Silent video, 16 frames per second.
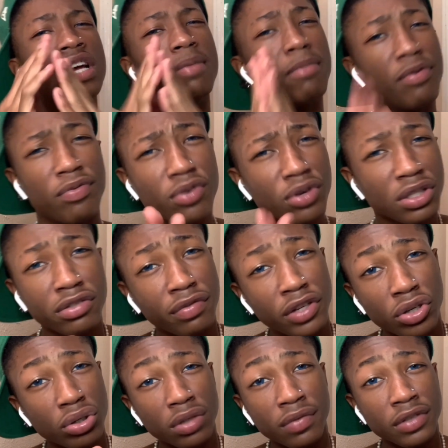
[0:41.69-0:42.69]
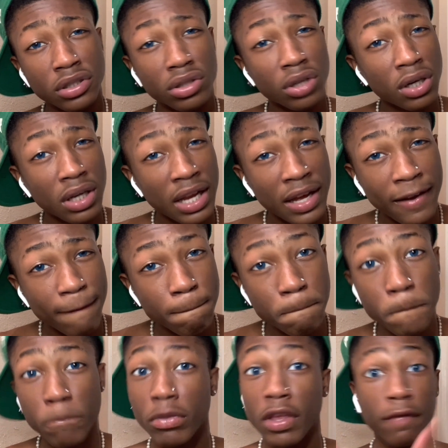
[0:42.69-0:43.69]
before this video even started, like,
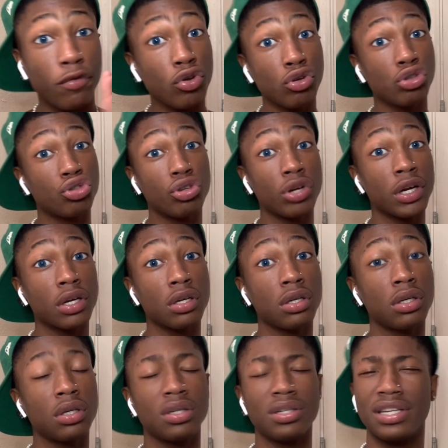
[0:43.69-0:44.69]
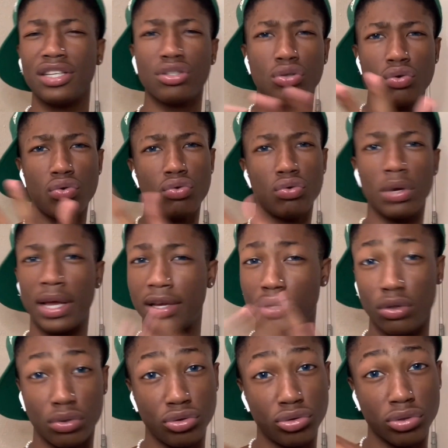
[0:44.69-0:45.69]
if you was drinker, that's cool. Like,
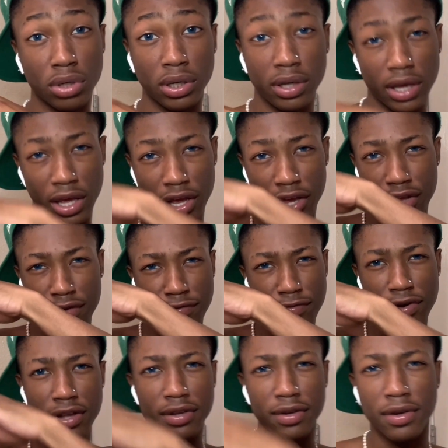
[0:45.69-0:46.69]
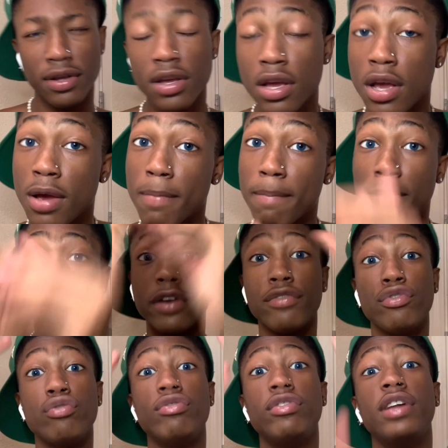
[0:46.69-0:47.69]
go drink, have your fun. But if
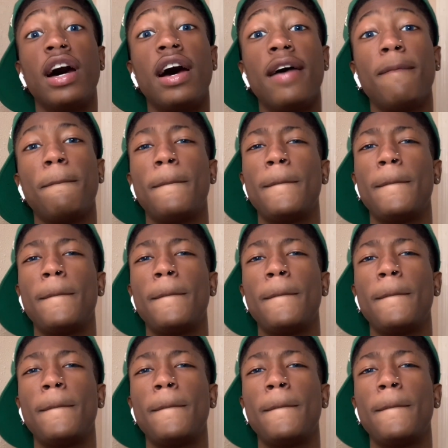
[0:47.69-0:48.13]
you're not,